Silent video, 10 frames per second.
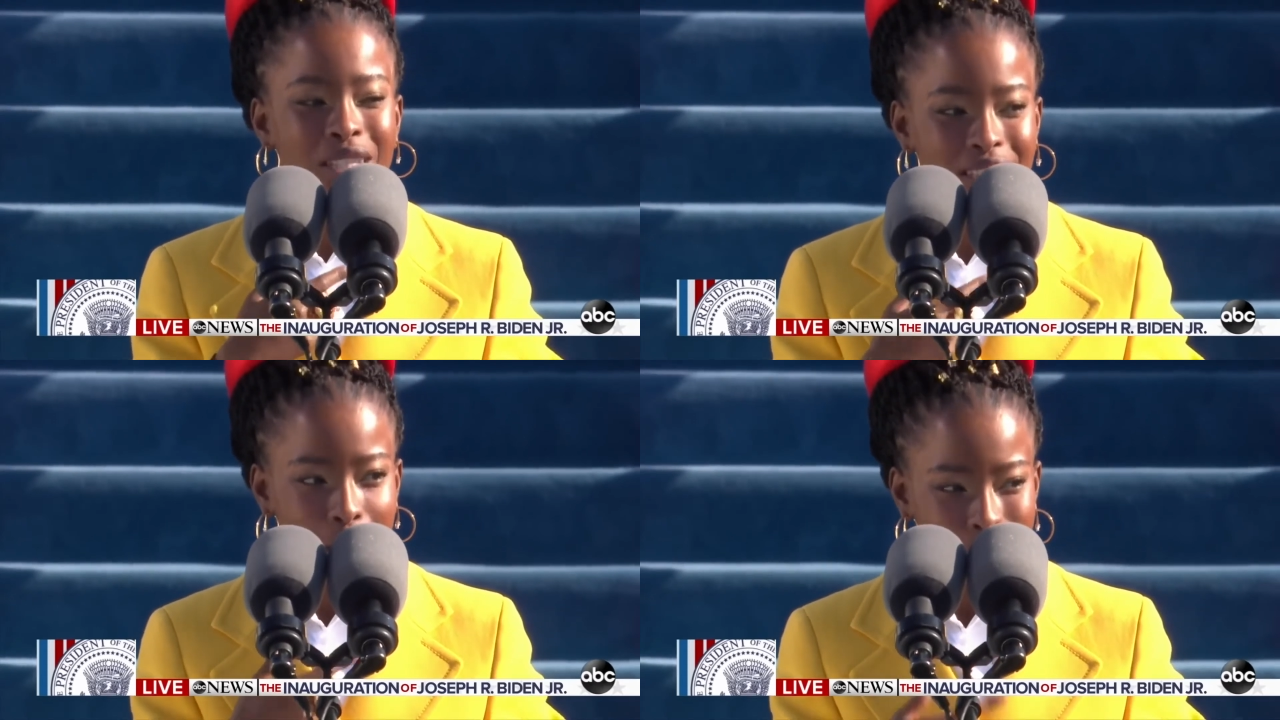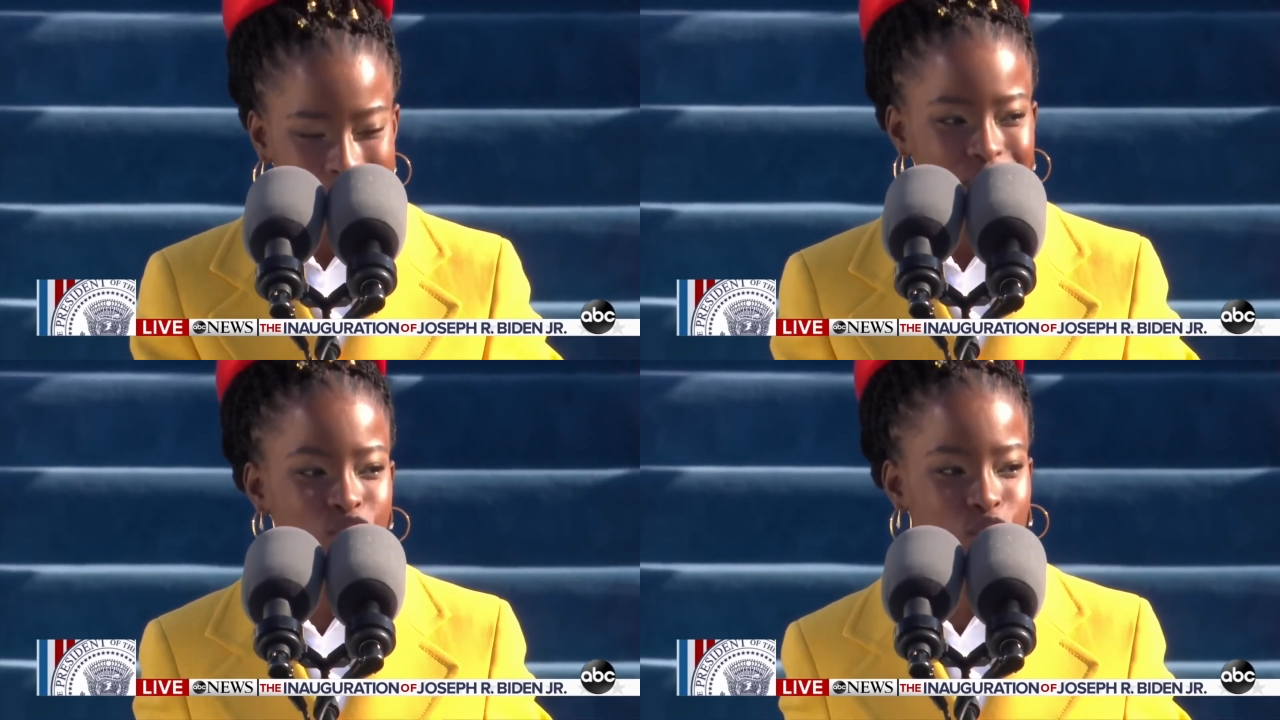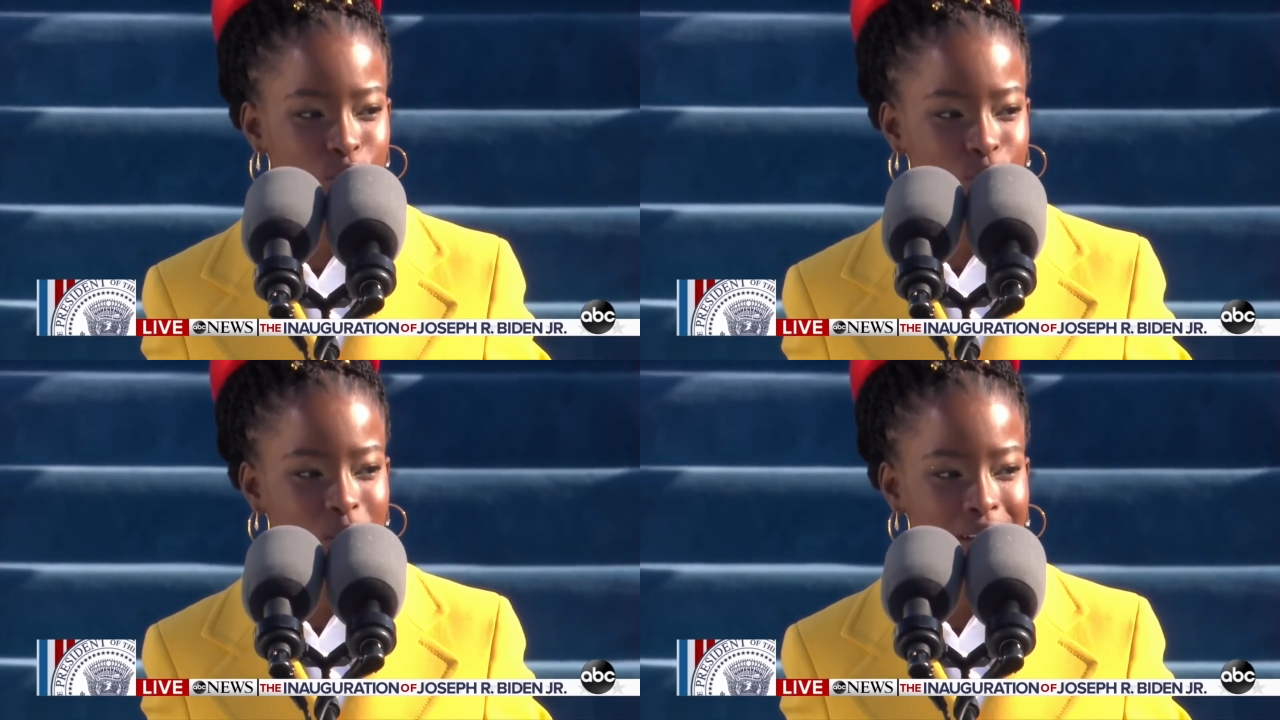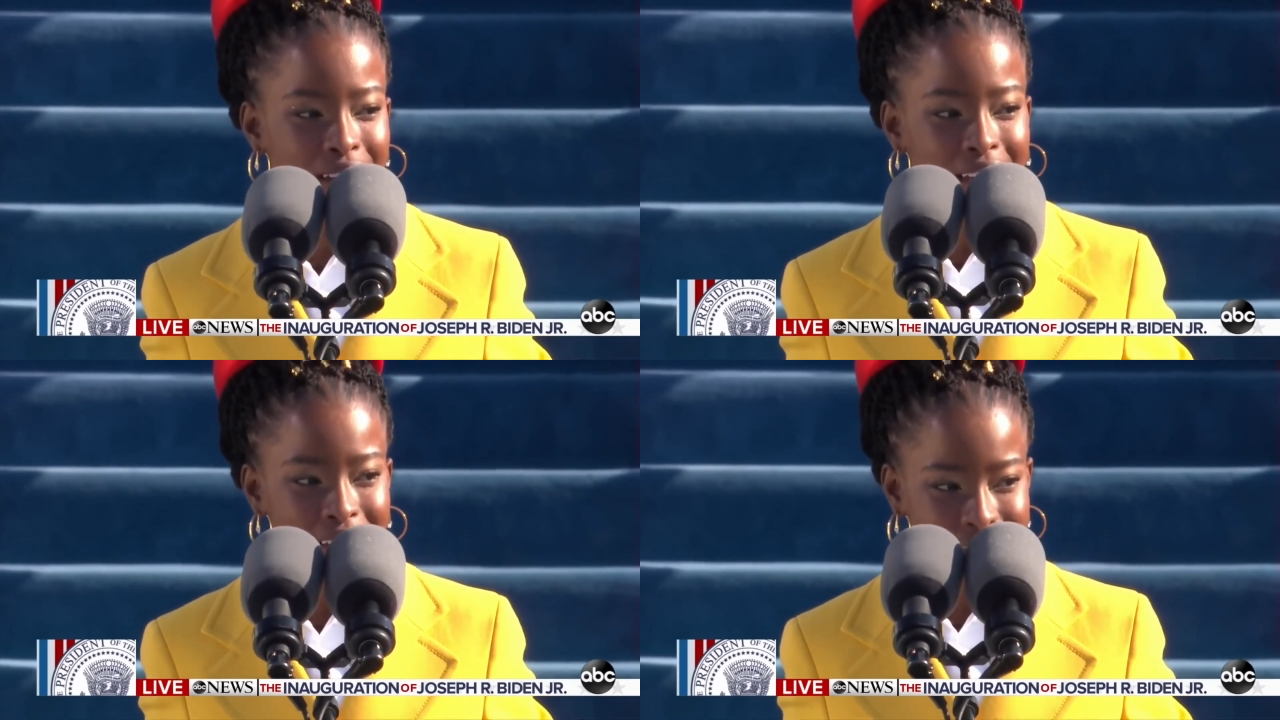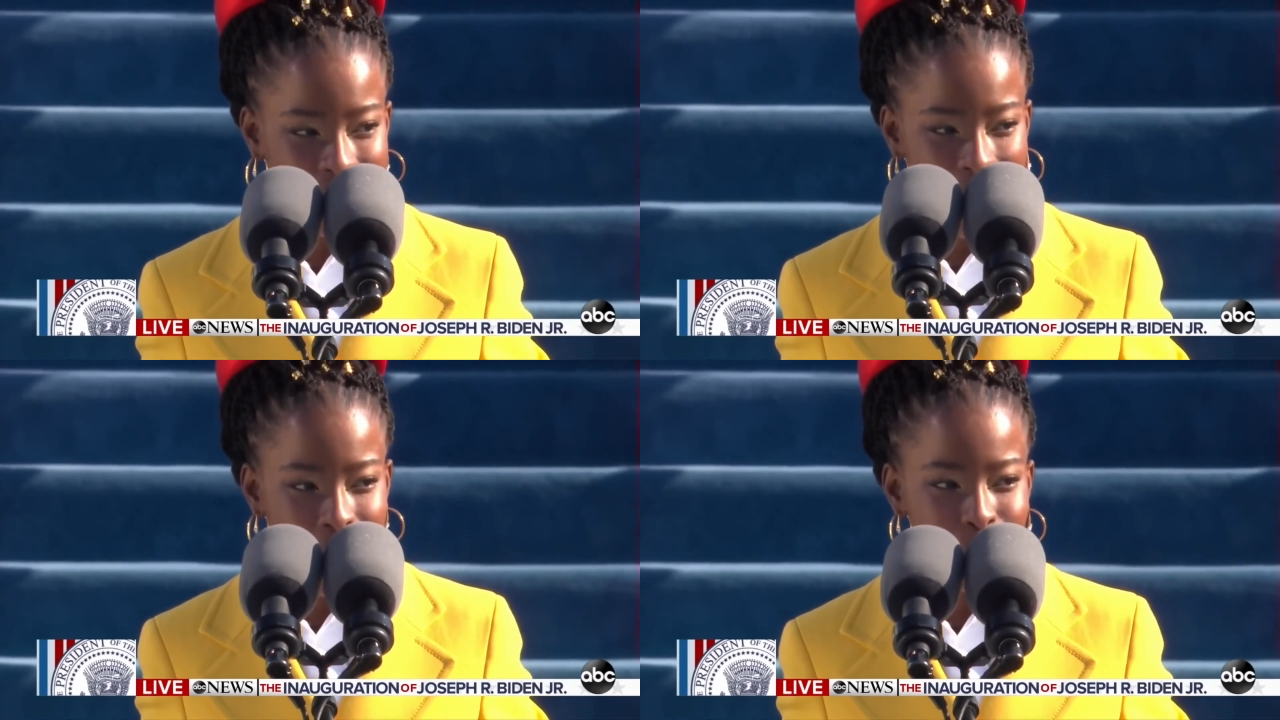we step into and
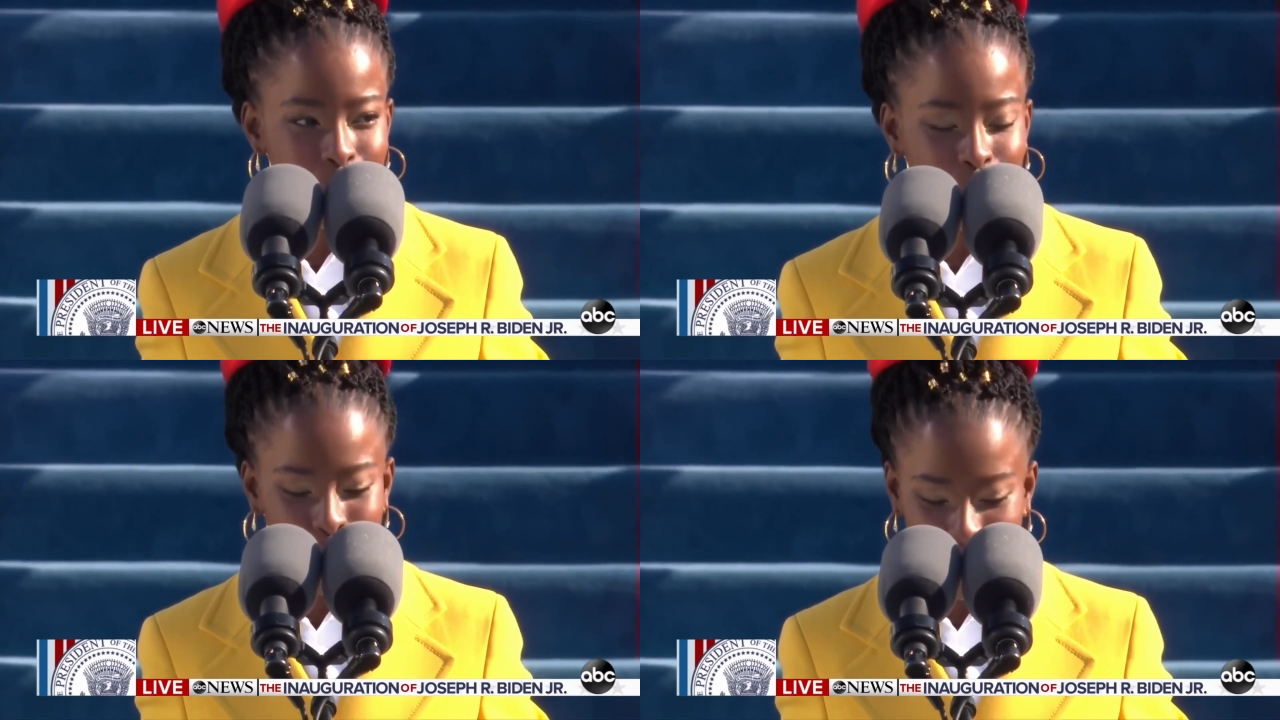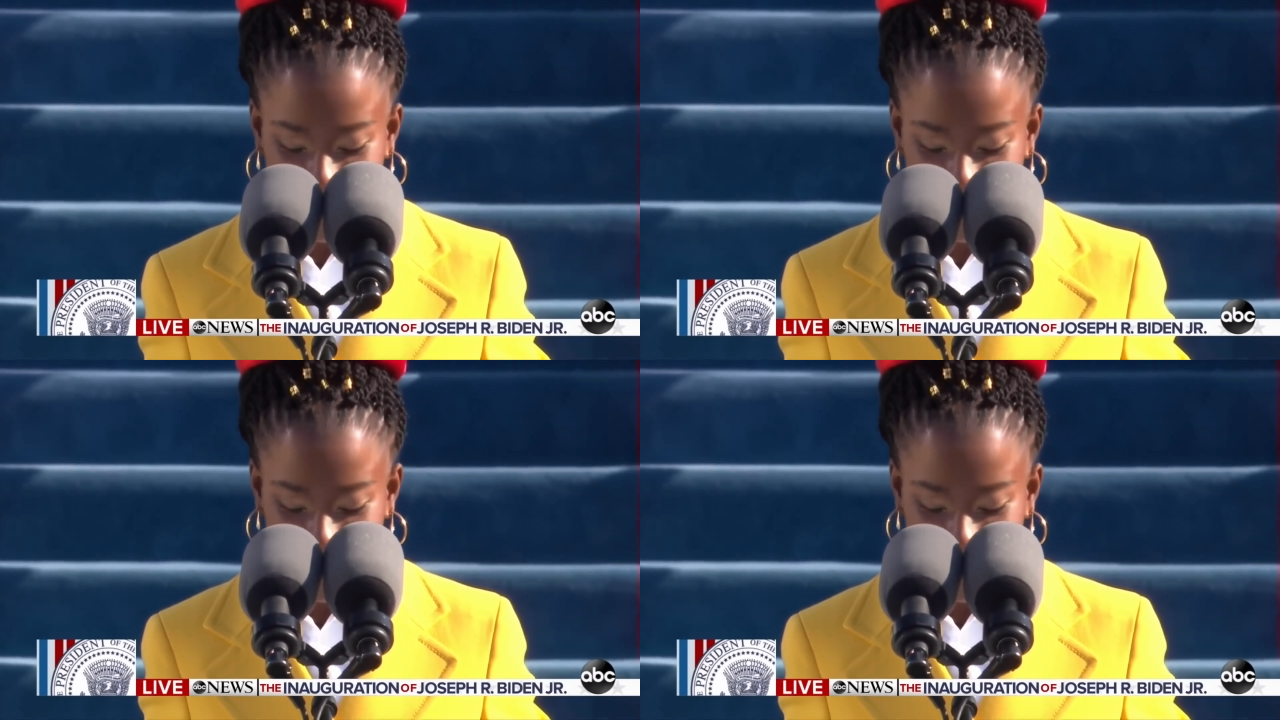how